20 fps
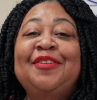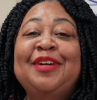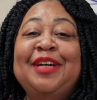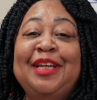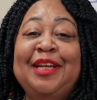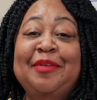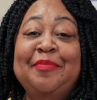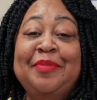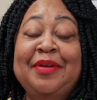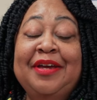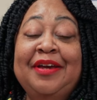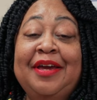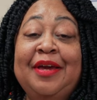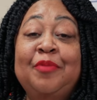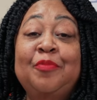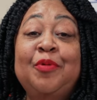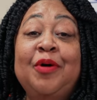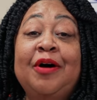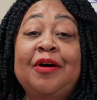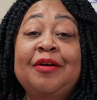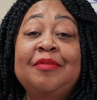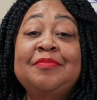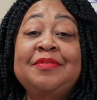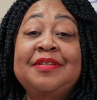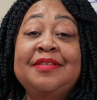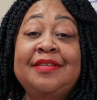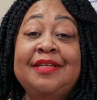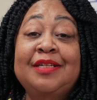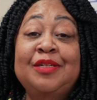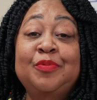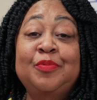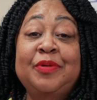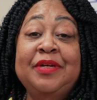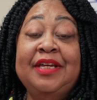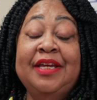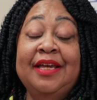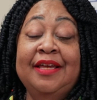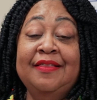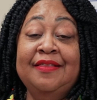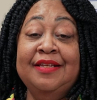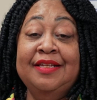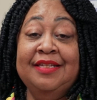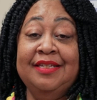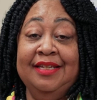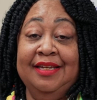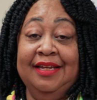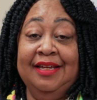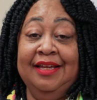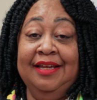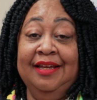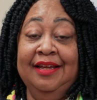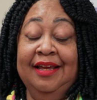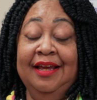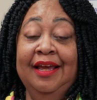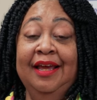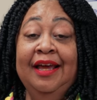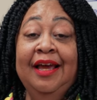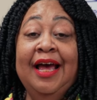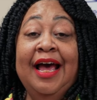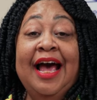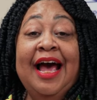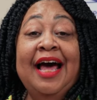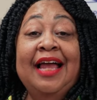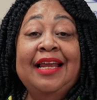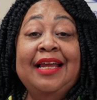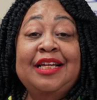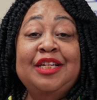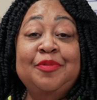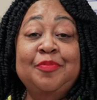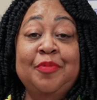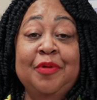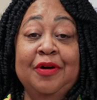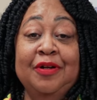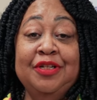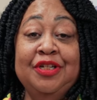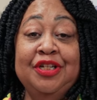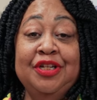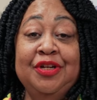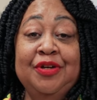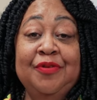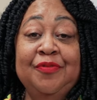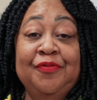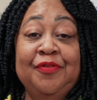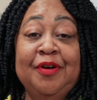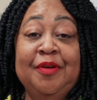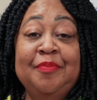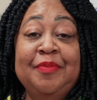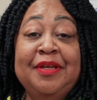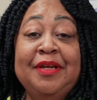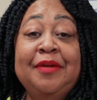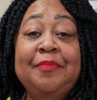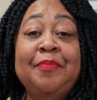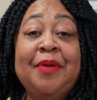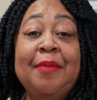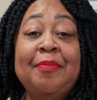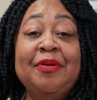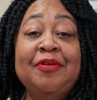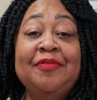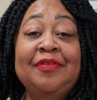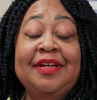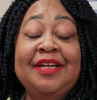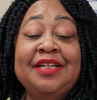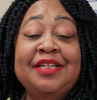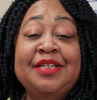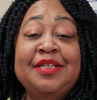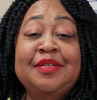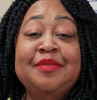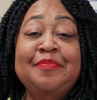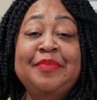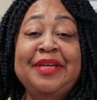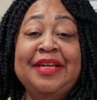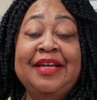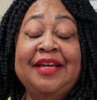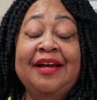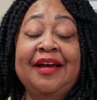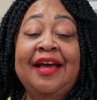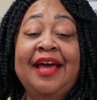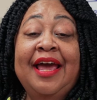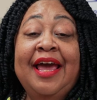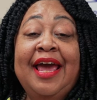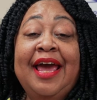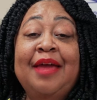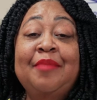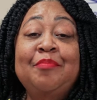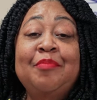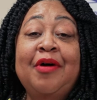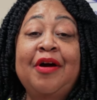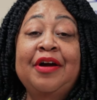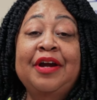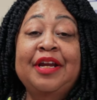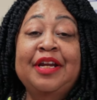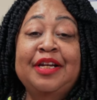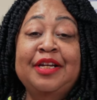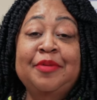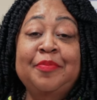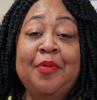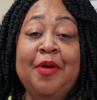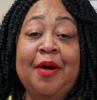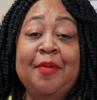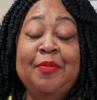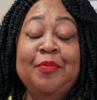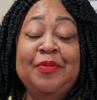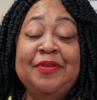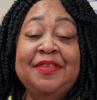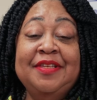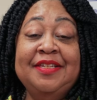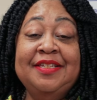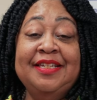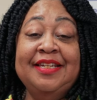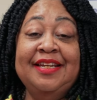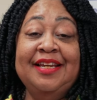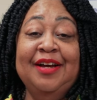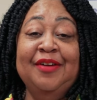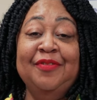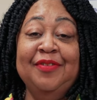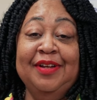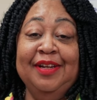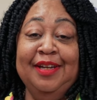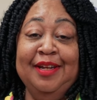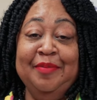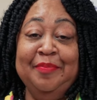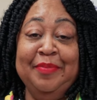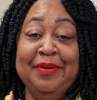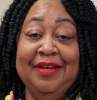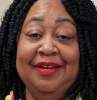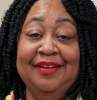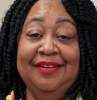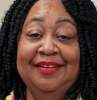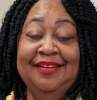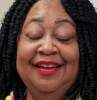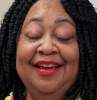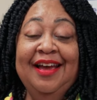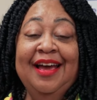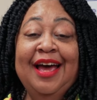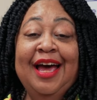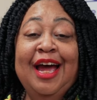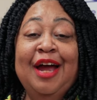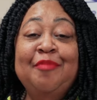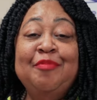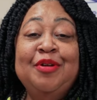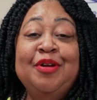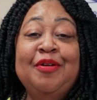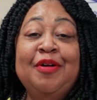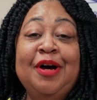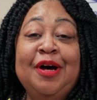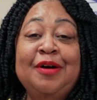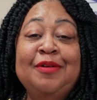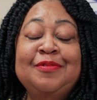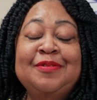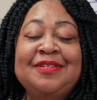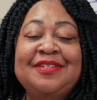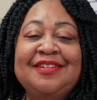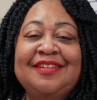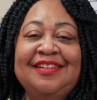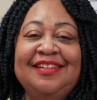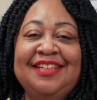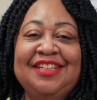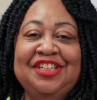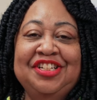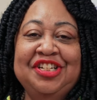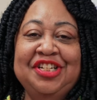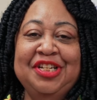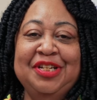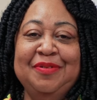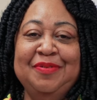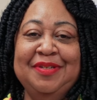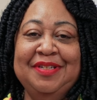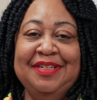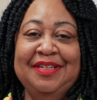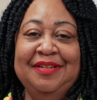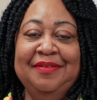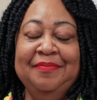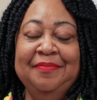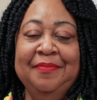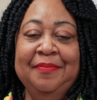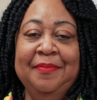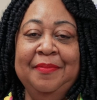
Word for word: Columbia, and welcome to This Week in the City. Highlights brought to you from the Public Relations Media and Marketing Department with the City of Columbia. I'm your host, Lisha Yutzi.